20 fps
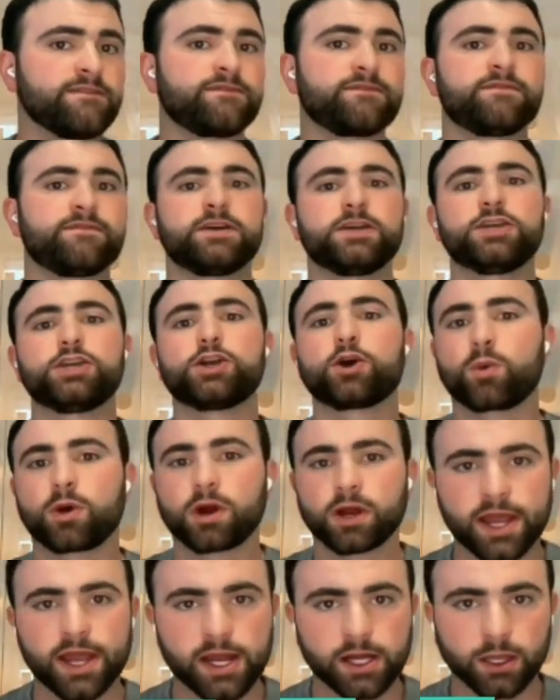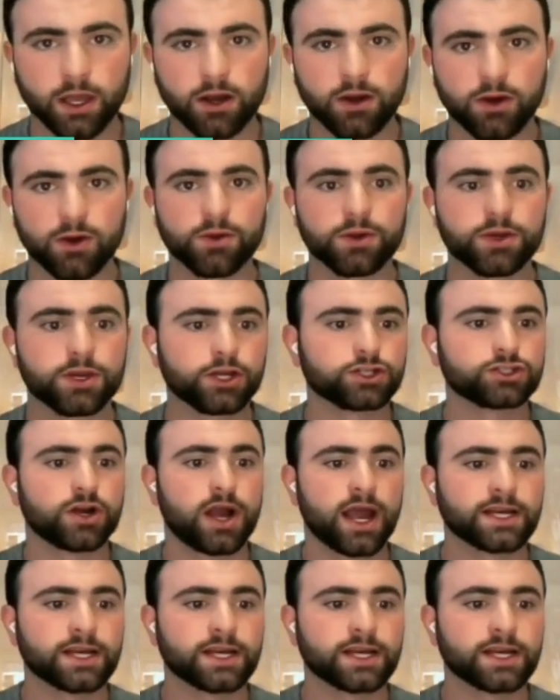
if you're working alone,